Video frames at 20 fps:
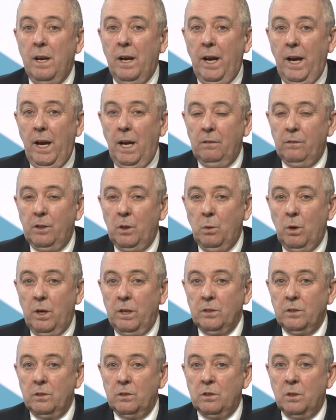
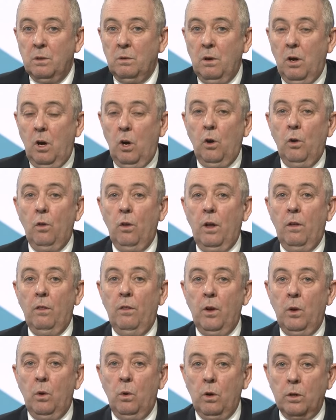everyone on
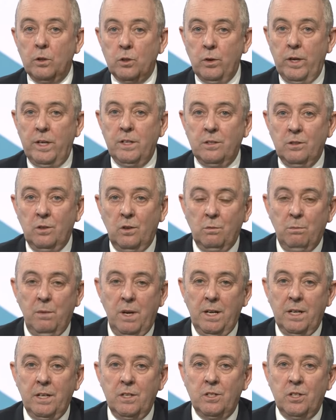the Australian Stock
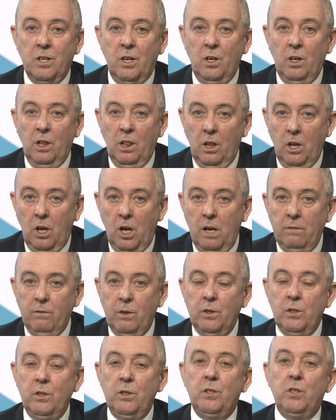Market Show live
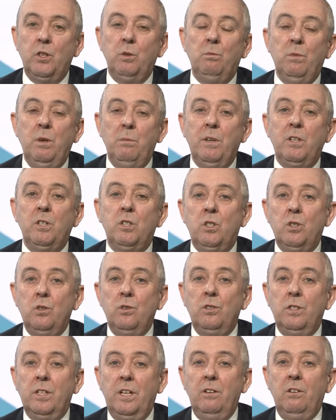on YouTube. Remember,
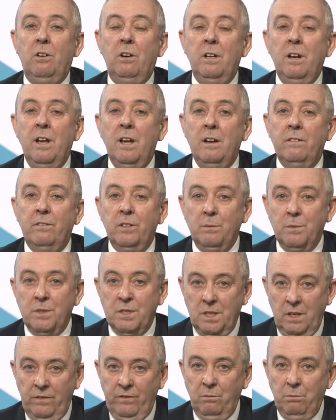Tuesday night from
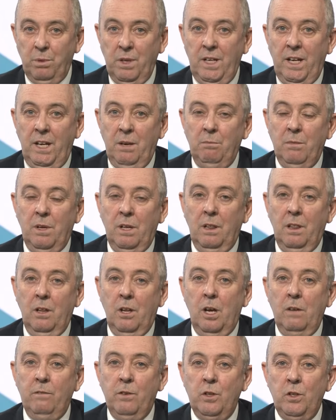7 p.m.
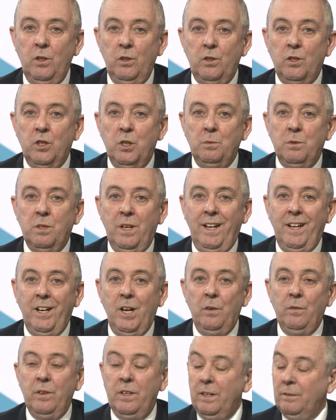live on YouTube. So head
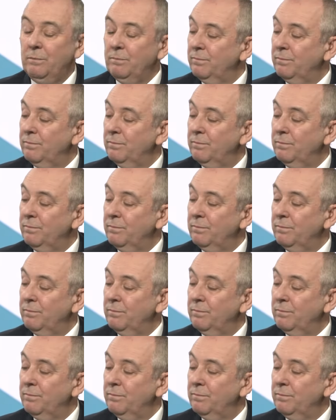over there.